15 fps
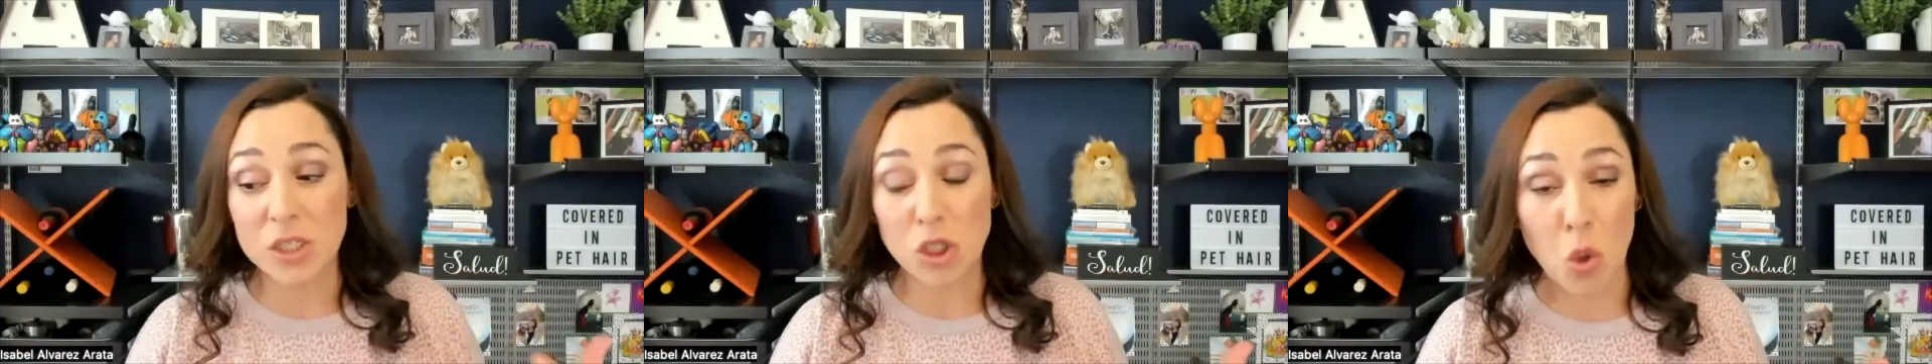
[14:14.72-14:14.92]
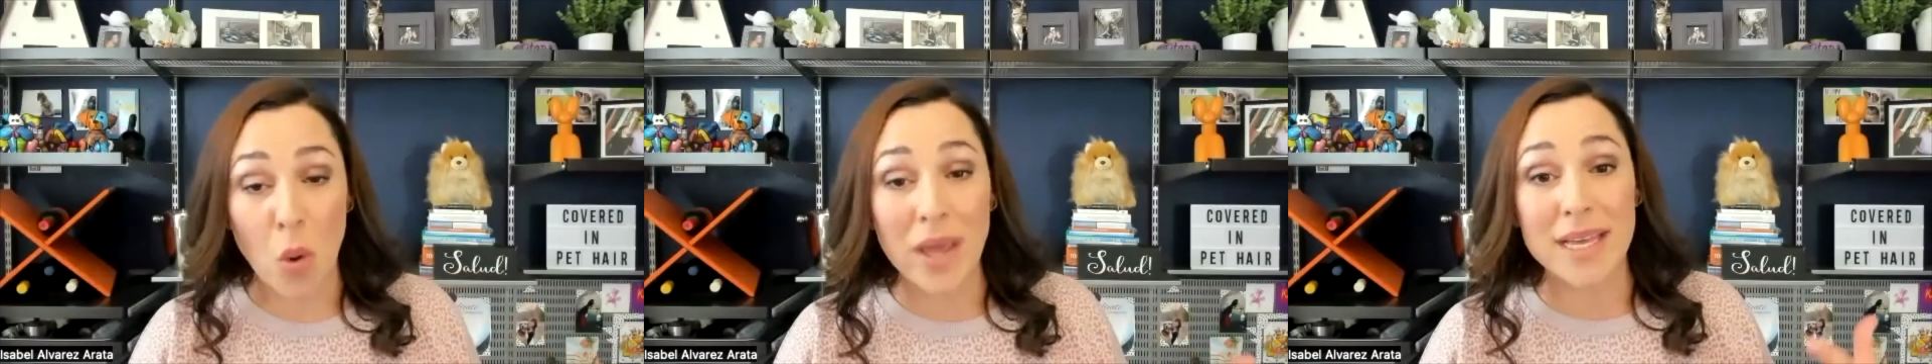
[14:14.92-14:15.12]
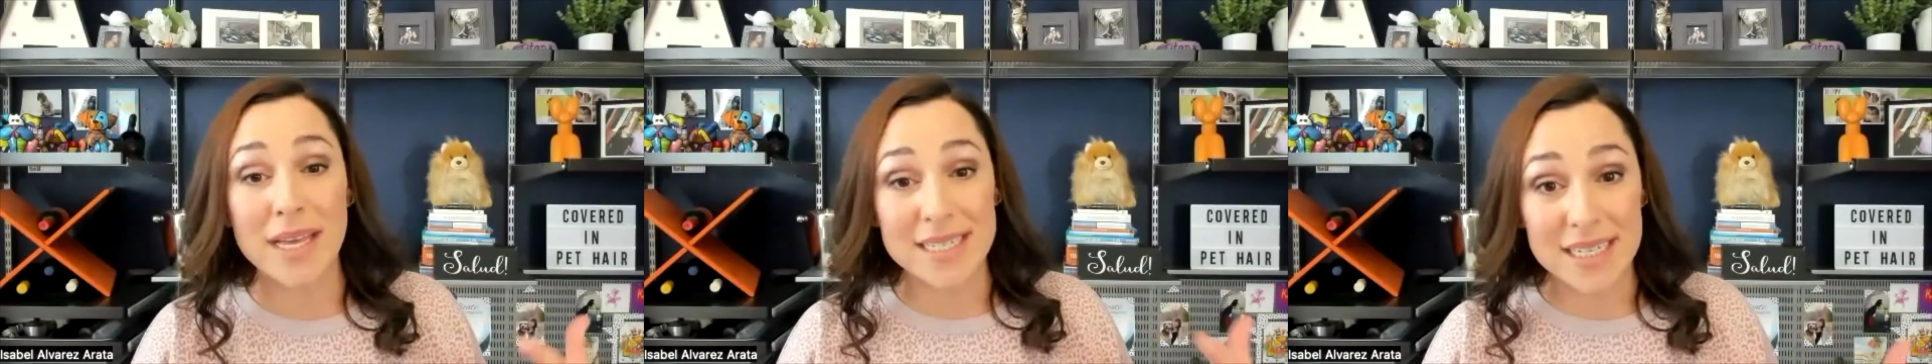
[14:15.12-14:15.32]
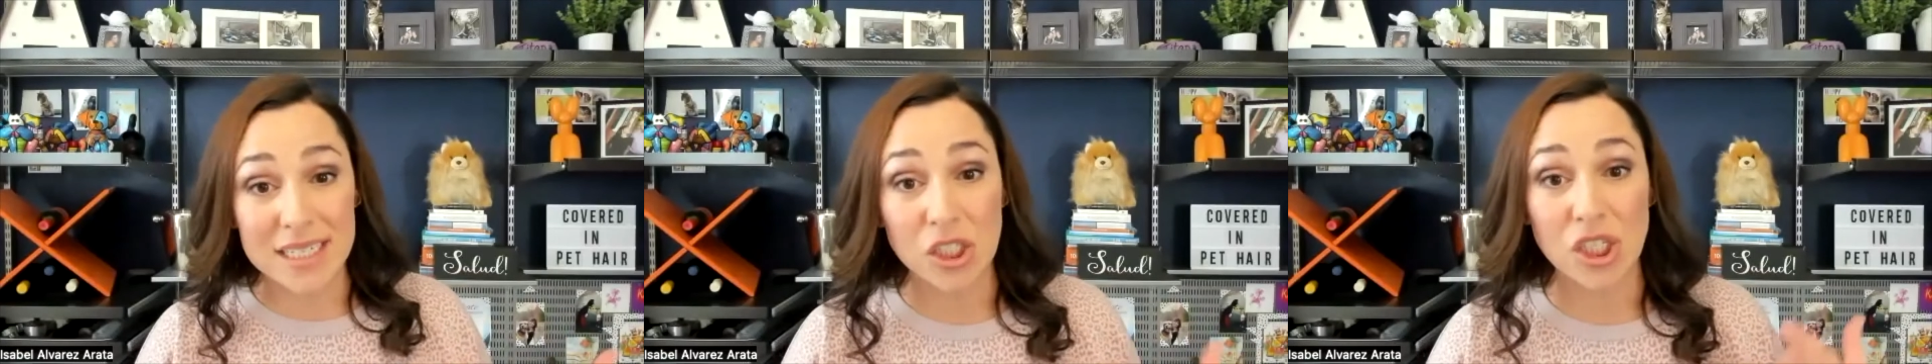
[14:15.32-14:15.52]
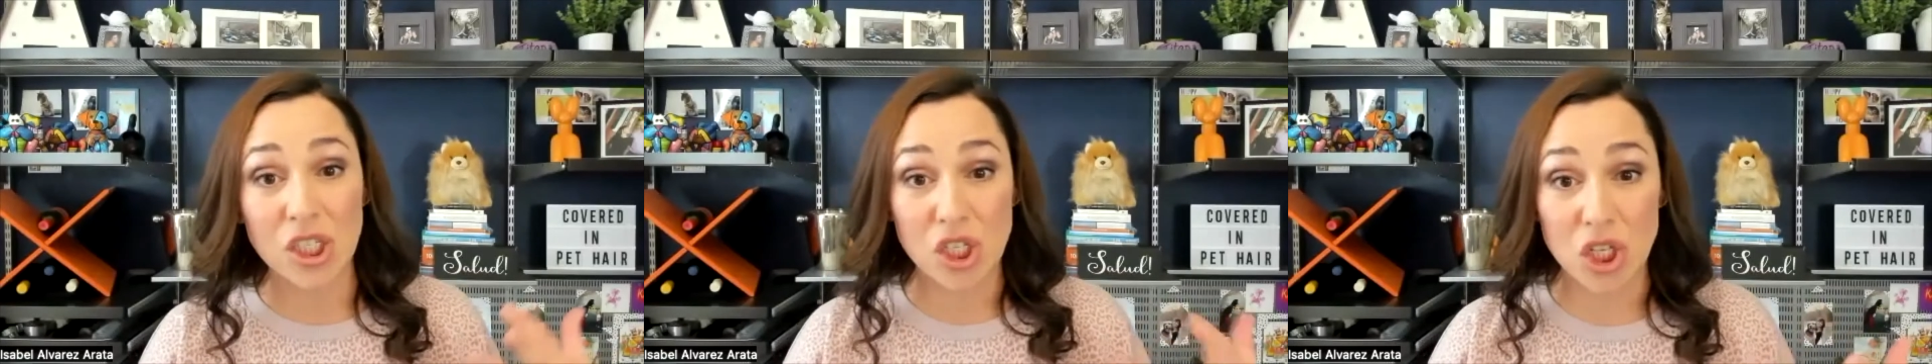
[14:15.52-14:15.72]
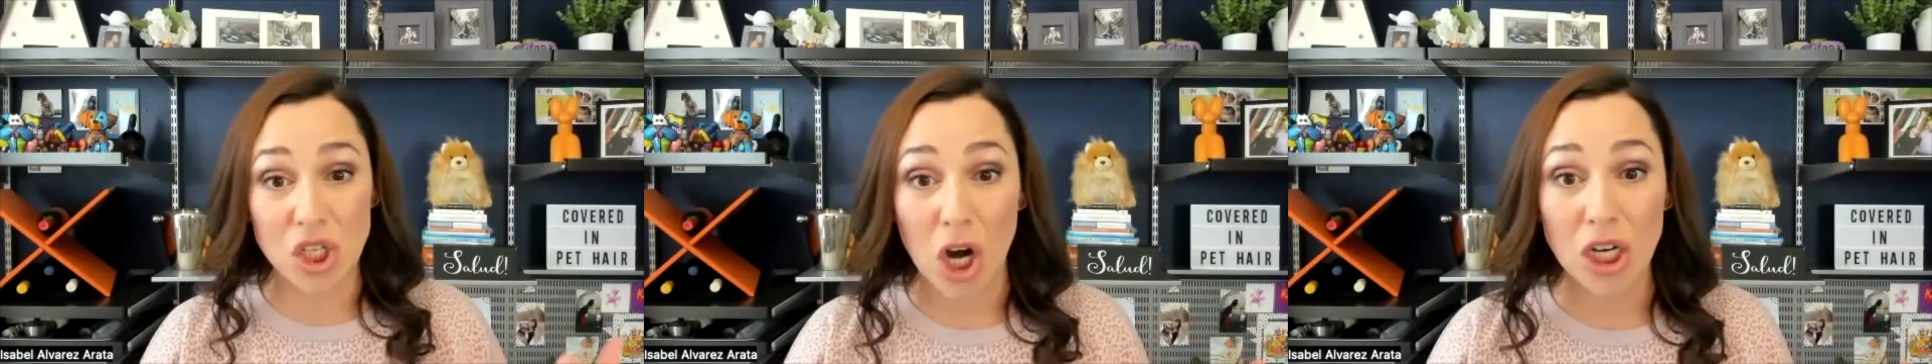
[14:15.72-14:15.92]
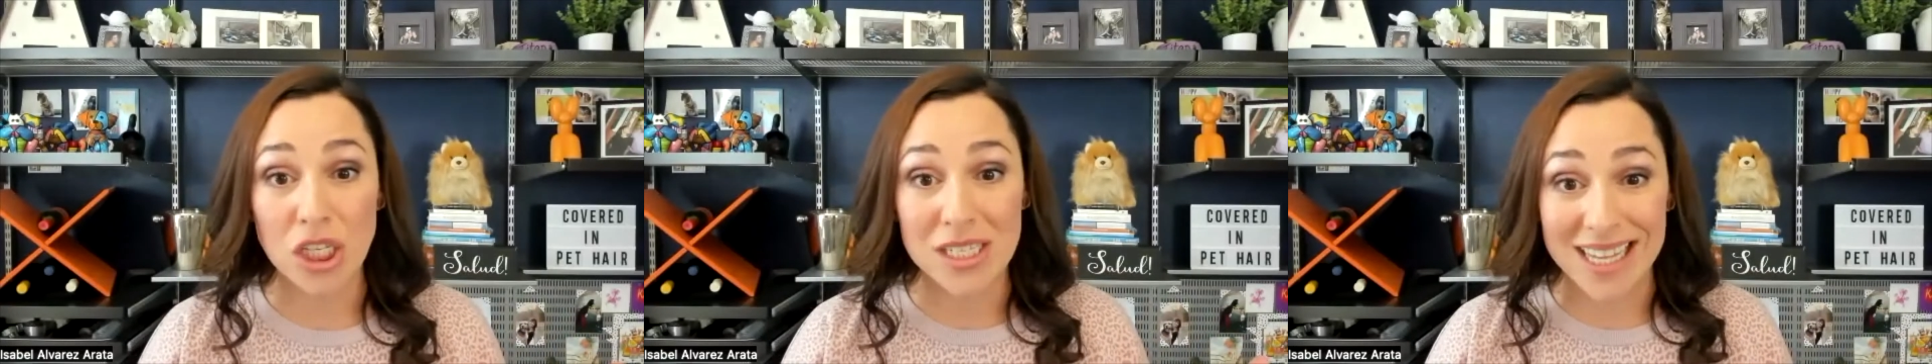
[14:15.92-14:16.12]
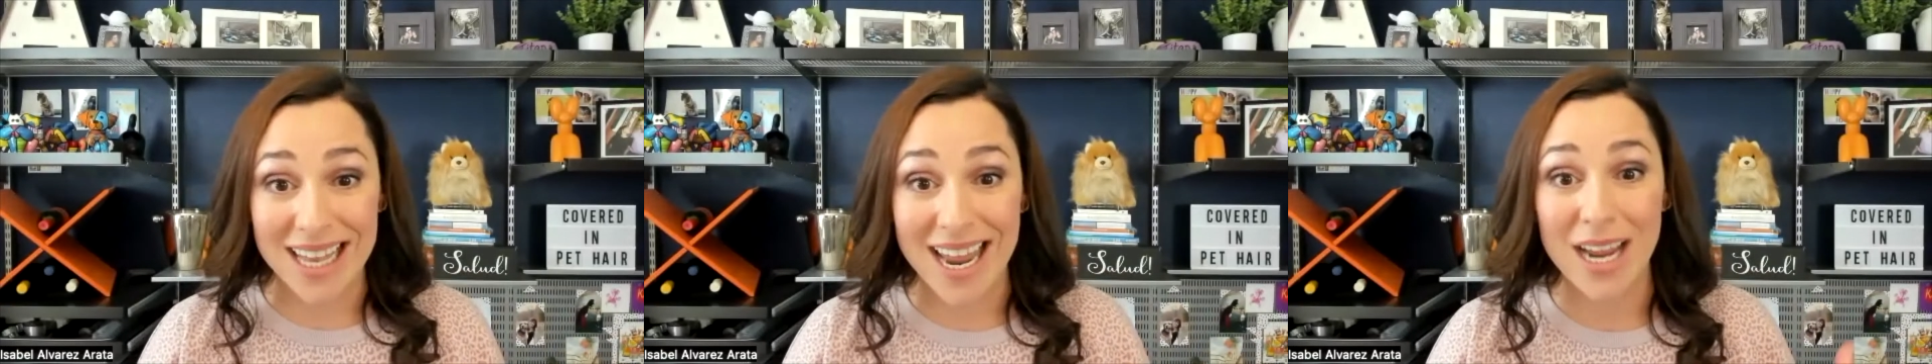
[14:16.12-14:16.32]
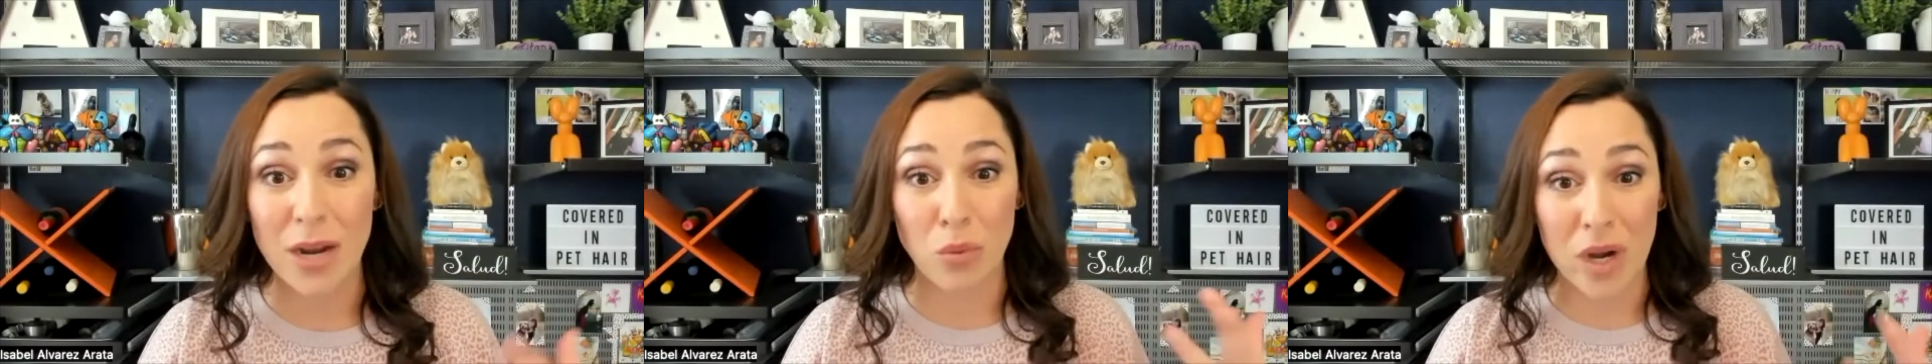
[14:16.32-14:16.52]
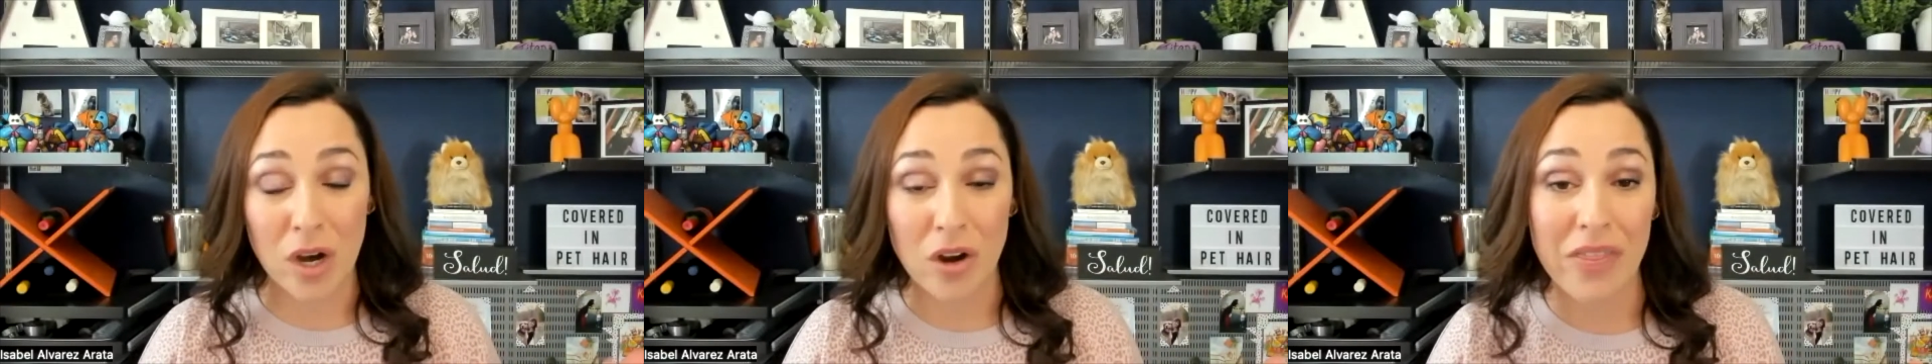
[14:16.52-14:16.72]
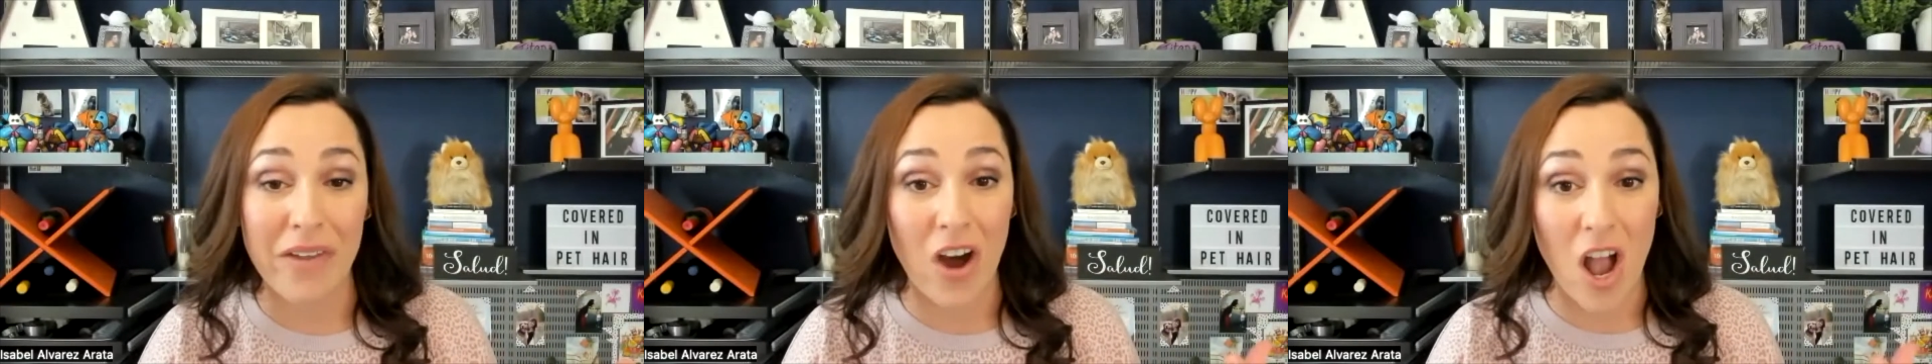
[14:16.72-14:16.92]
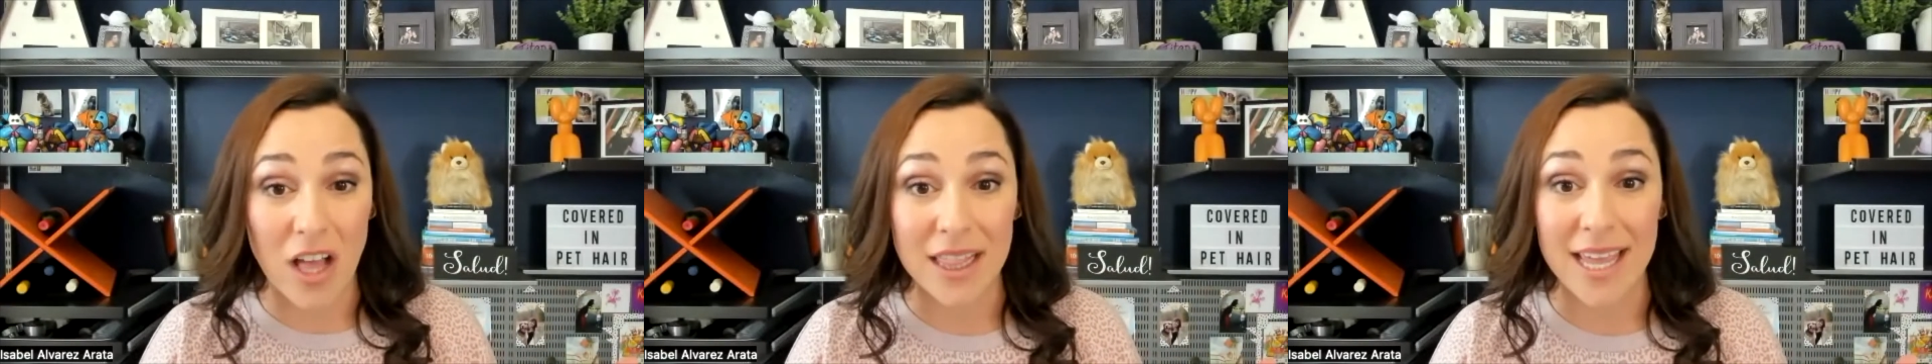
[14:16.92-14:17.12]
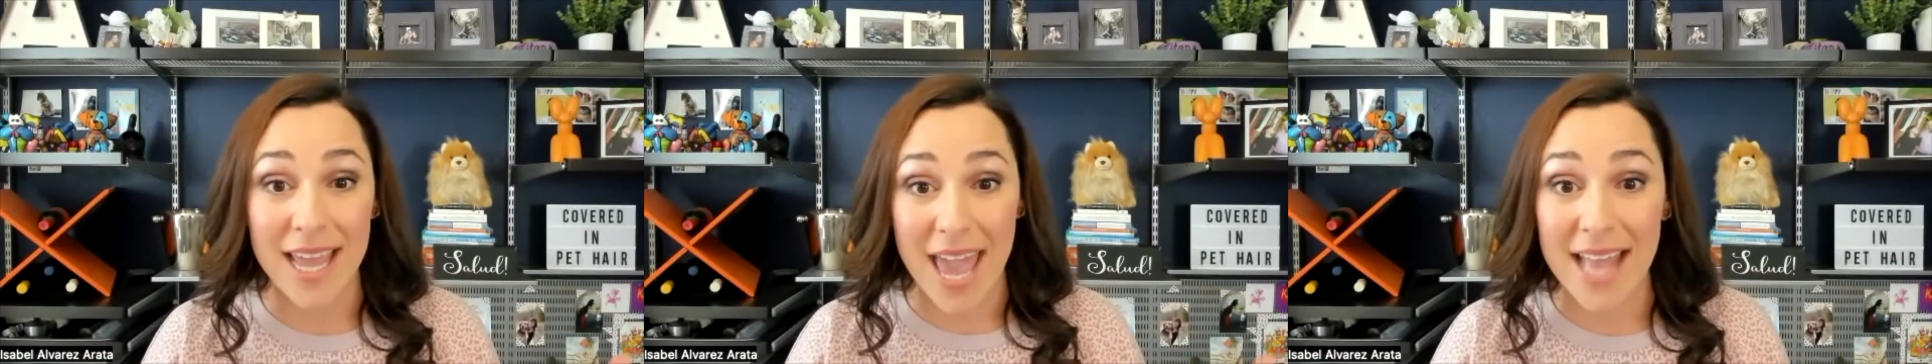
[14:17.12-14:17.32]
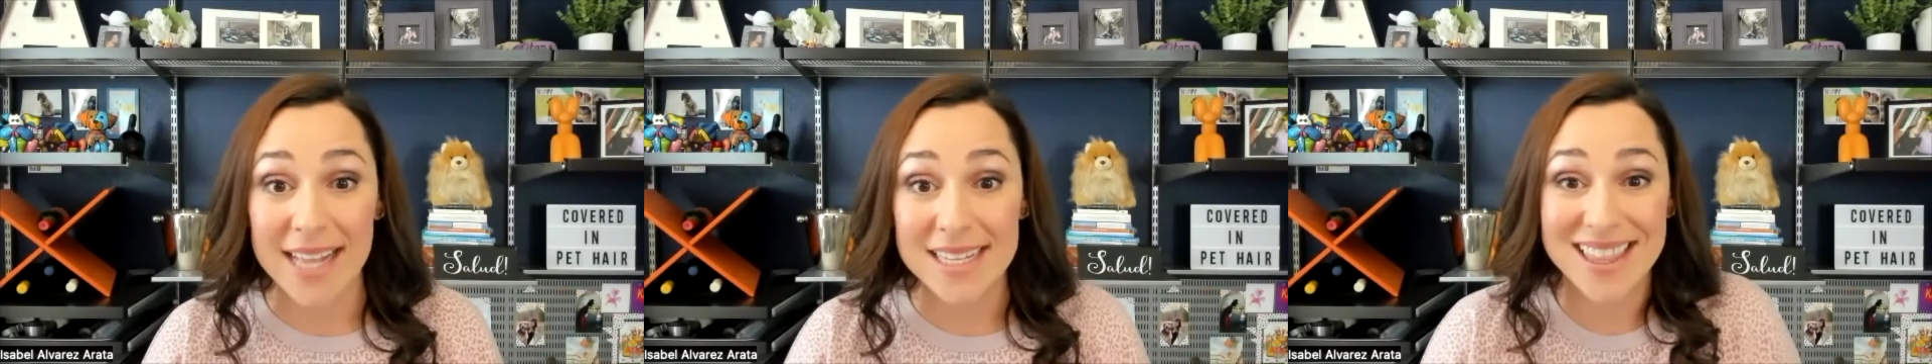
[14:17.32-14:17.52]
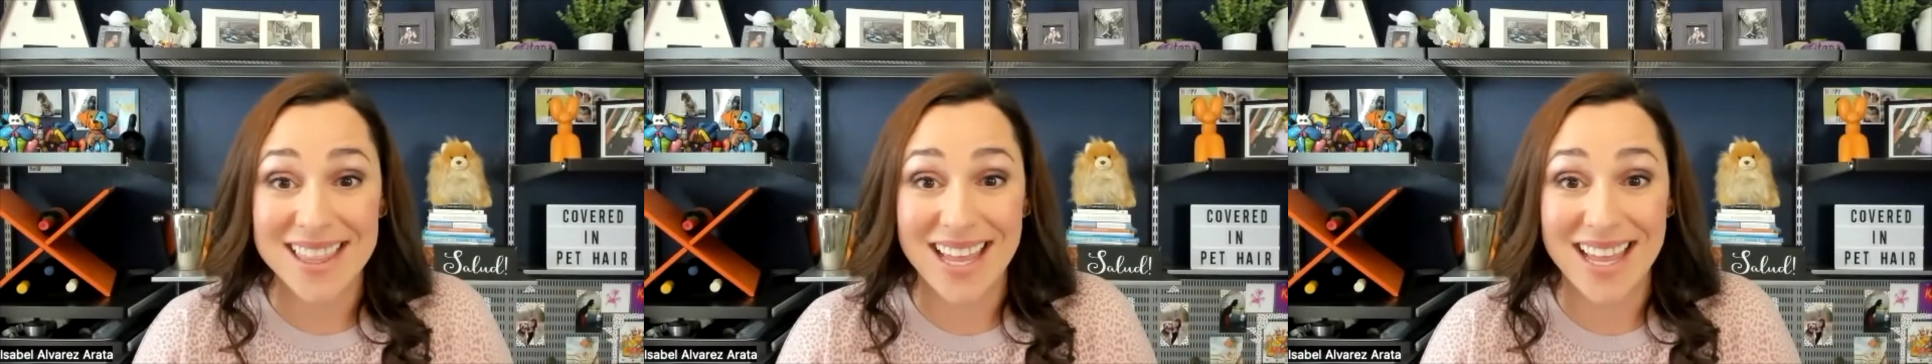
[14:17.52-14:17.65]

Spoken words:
joint conditions start to rear their ugly heads,